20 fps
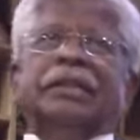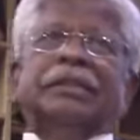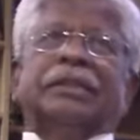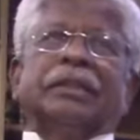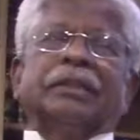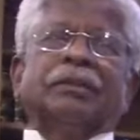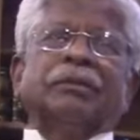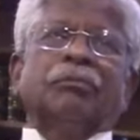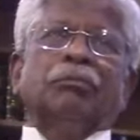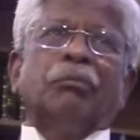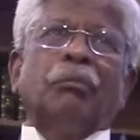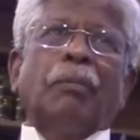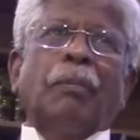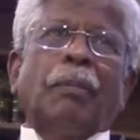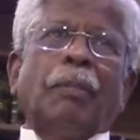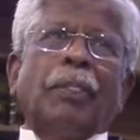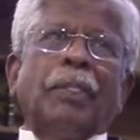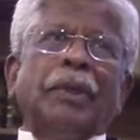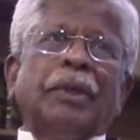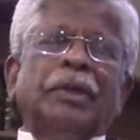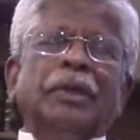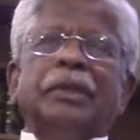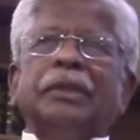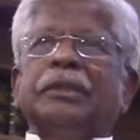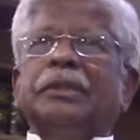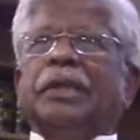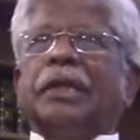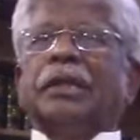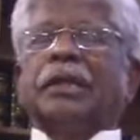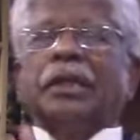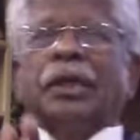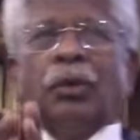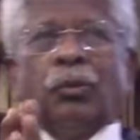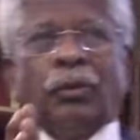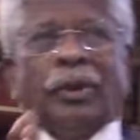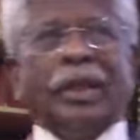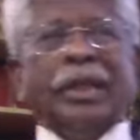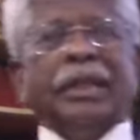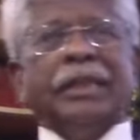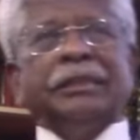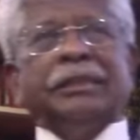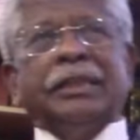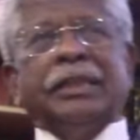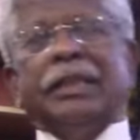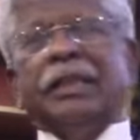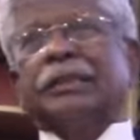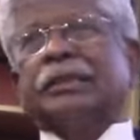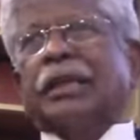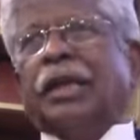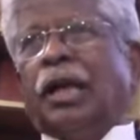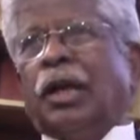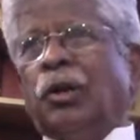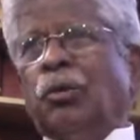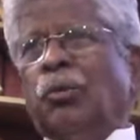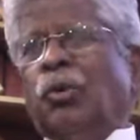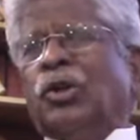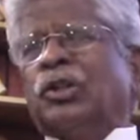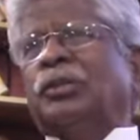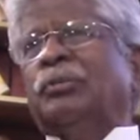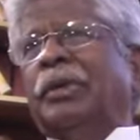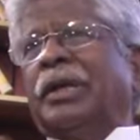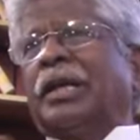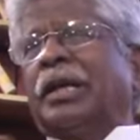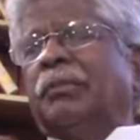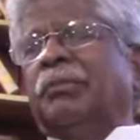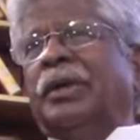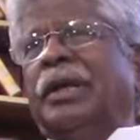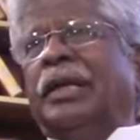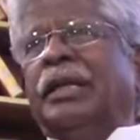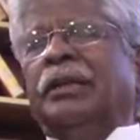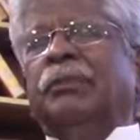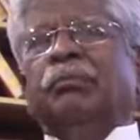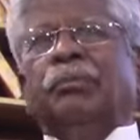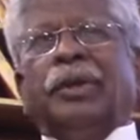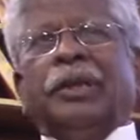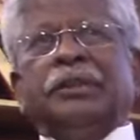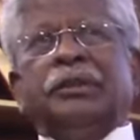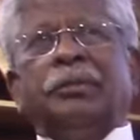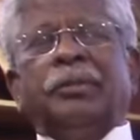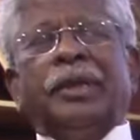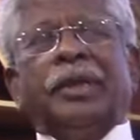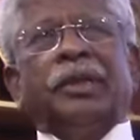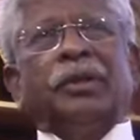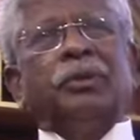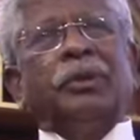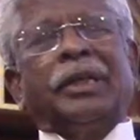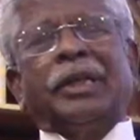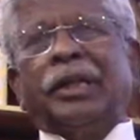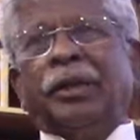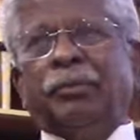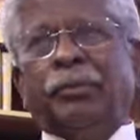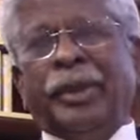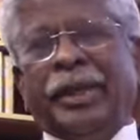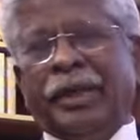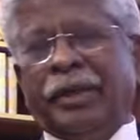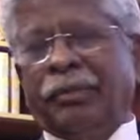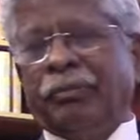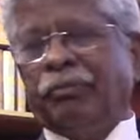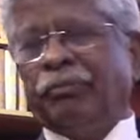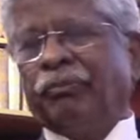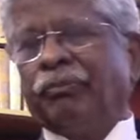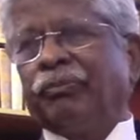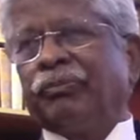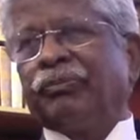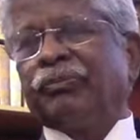condition that nowadays it has almost become an impossibility to get bail.